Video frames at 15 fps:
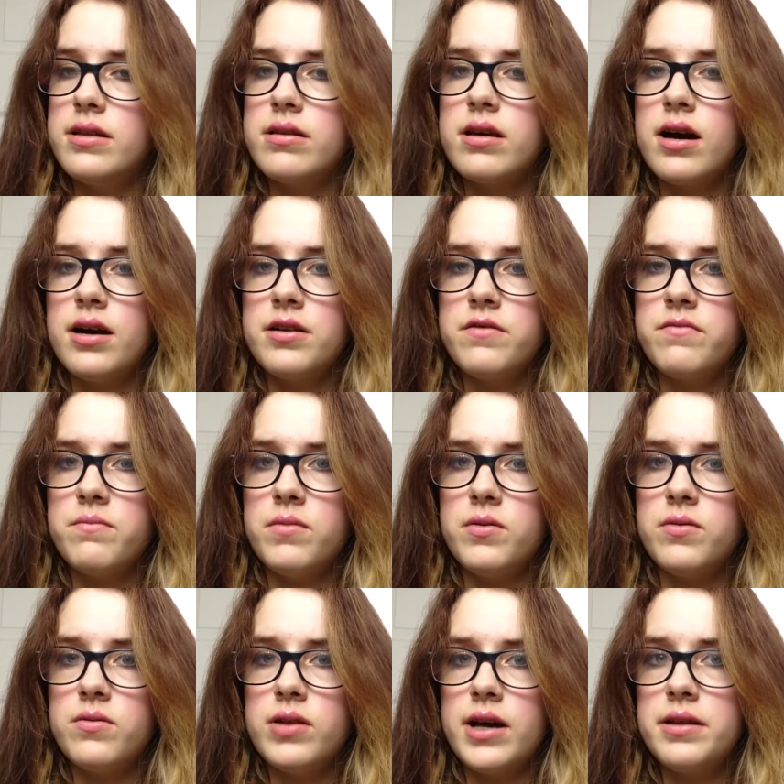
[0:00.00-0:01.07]
kind of
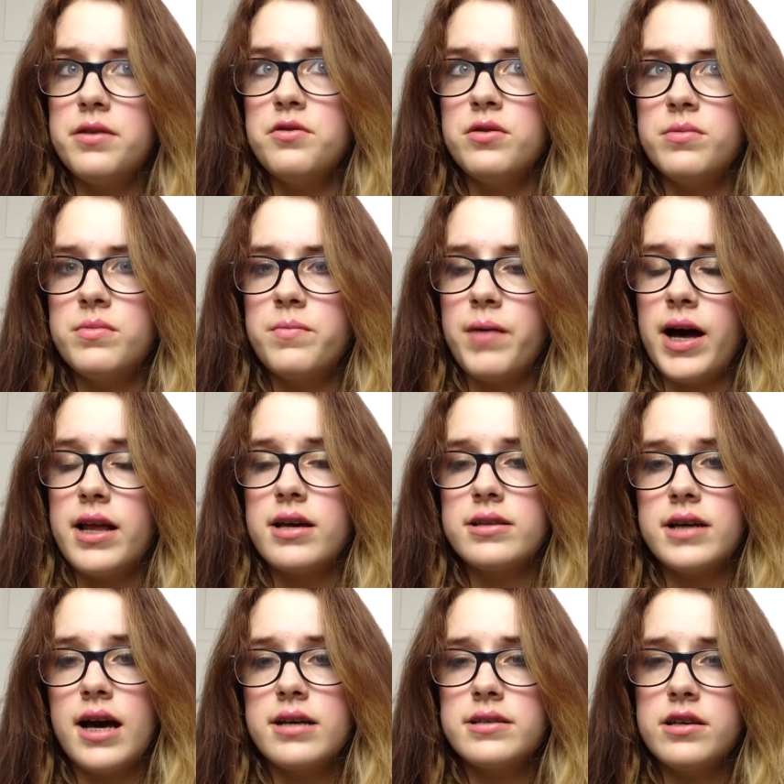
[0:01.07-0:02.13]
more like the normal panic
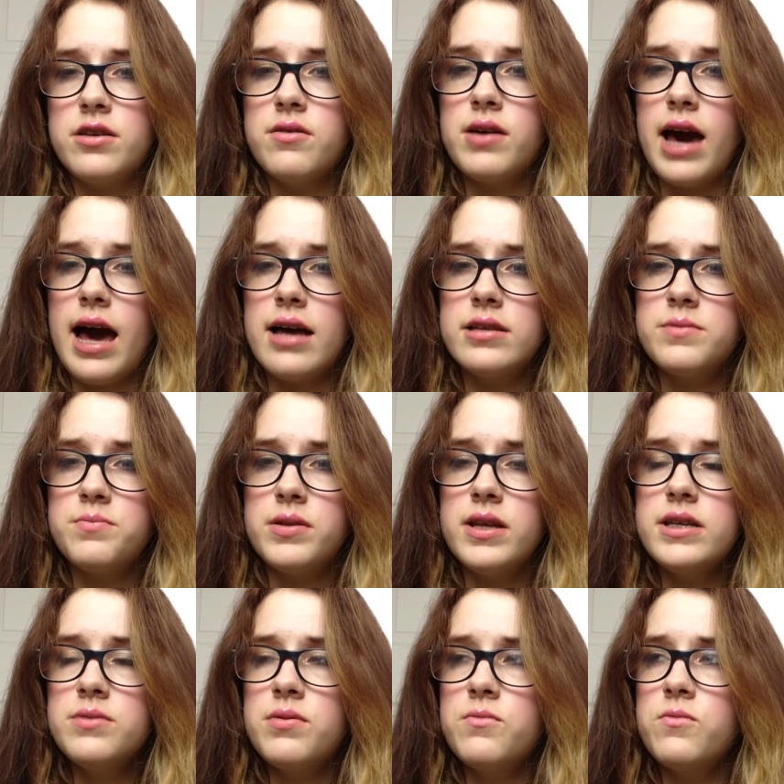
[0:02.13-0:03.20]
attacks that you get. But
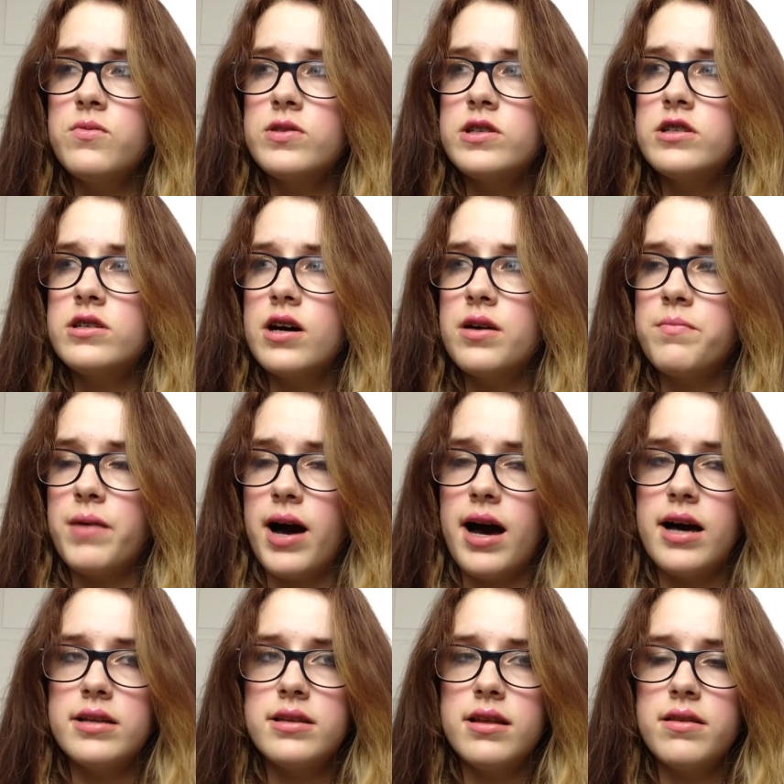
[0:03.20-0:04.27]
this one was so
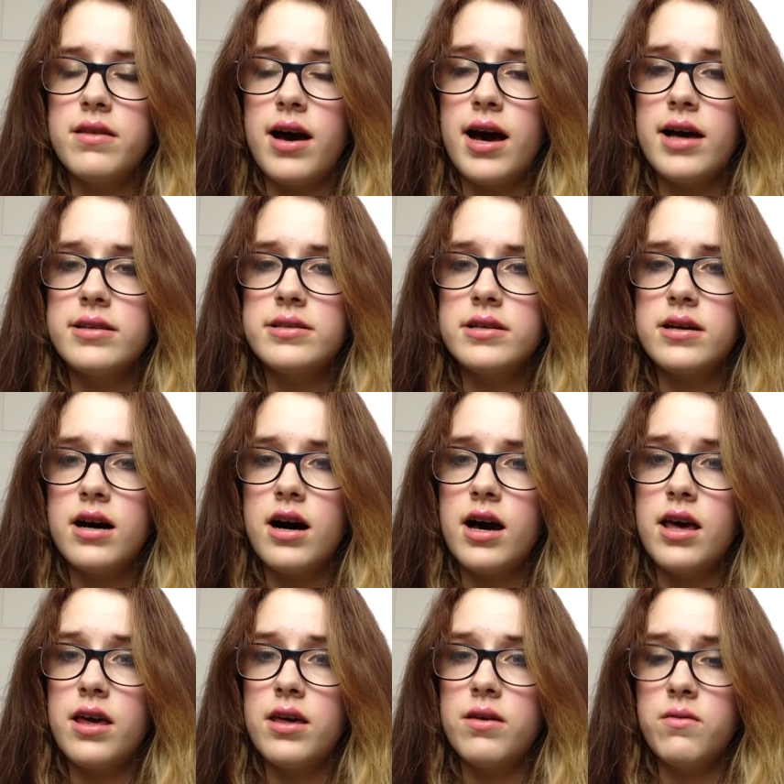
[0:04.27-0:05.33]
bad that
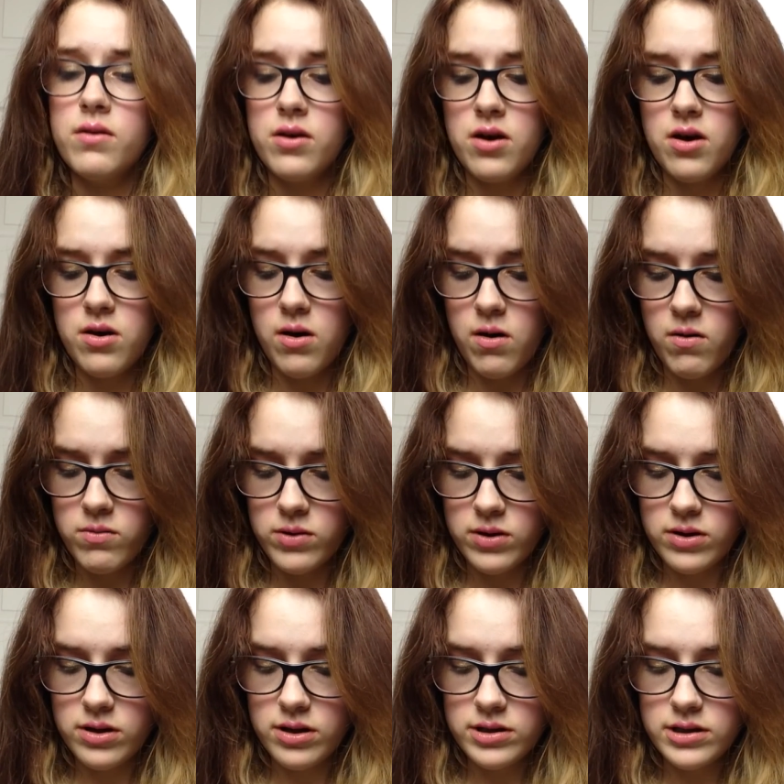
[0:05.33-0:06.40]
I
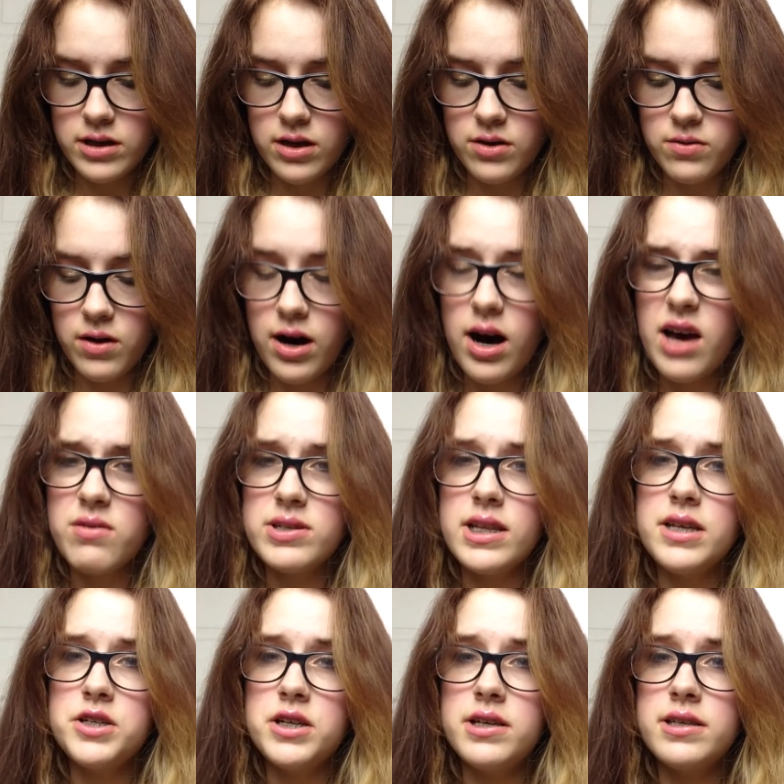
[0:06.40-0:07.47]
was
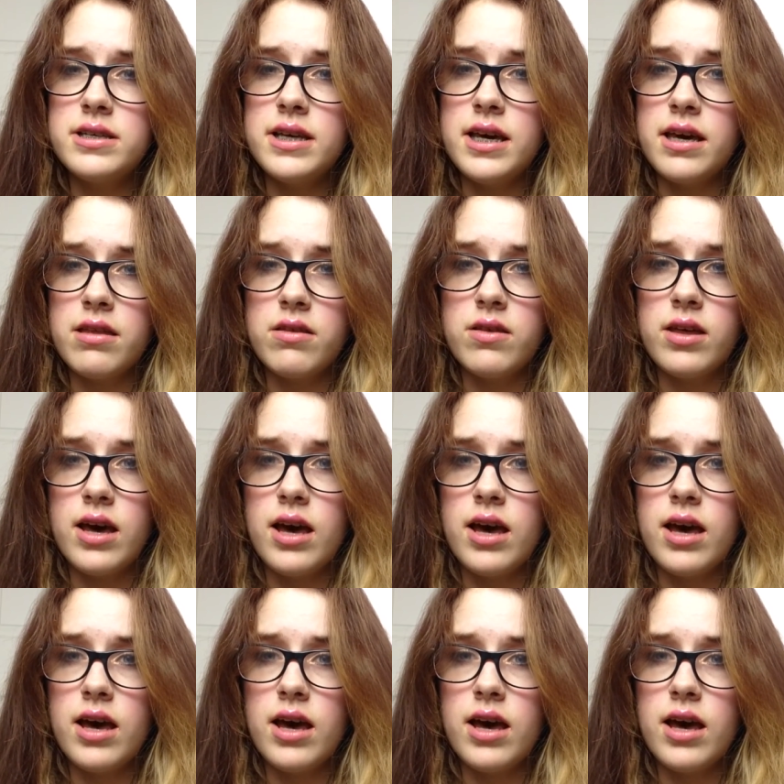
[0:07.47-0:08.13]
literally seeing